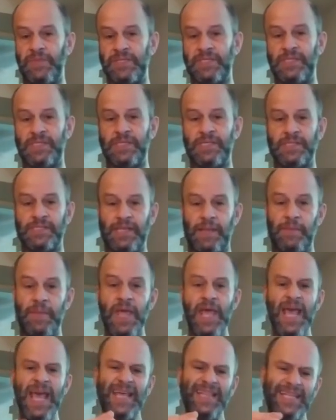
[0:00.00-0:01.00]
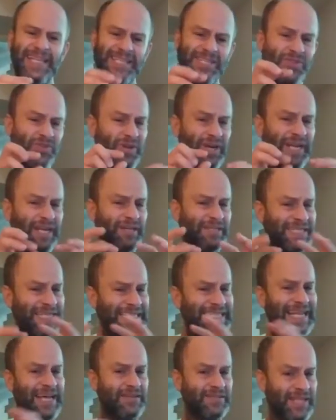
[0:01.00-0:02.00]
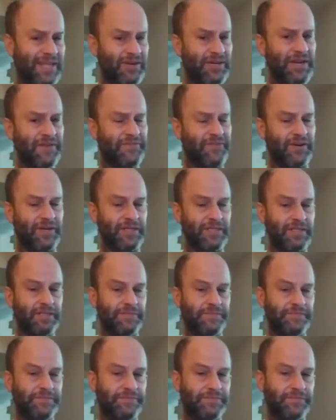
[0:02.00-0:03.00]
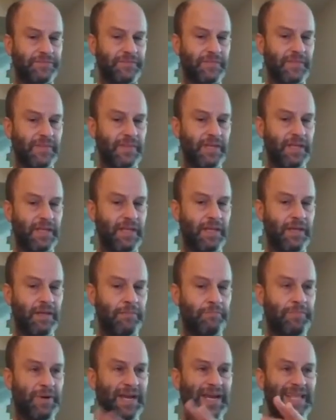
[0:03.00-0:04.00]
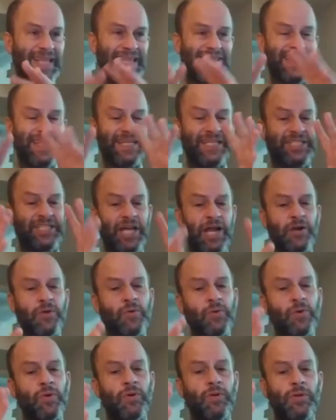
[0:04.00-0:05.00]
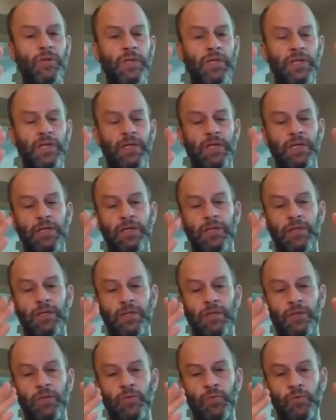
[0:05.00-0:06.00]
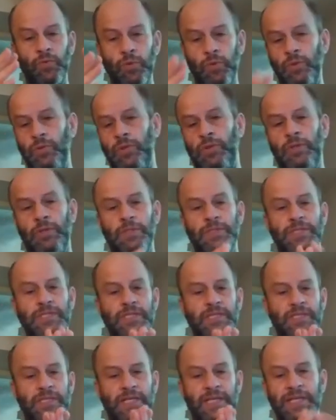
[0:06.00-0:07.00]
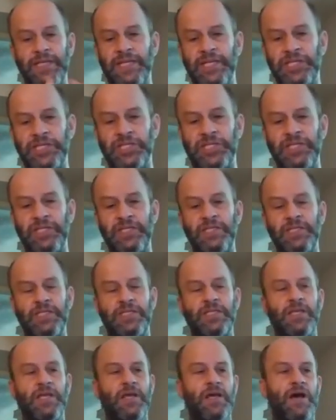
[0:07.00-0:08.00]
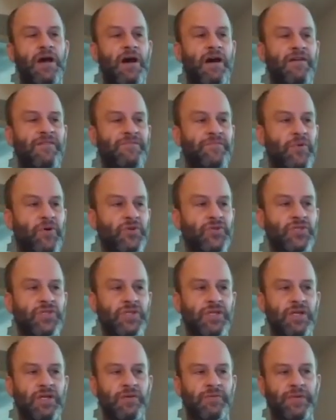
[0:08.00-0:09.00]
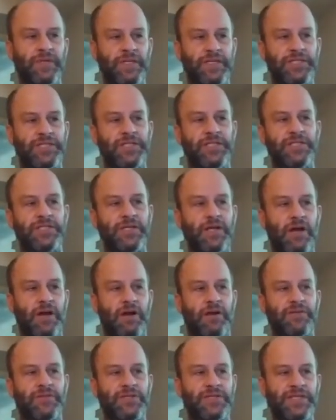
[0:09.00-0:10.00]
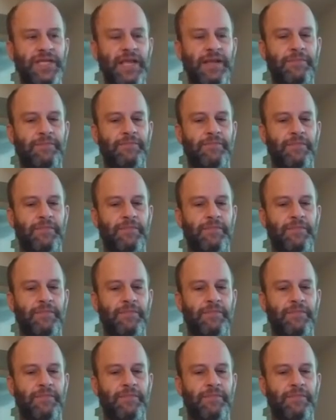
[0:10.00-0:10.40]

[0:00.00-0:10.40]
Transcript: This is the same. And these are the little details that are different. But the general rules and conditions of most religions are the same.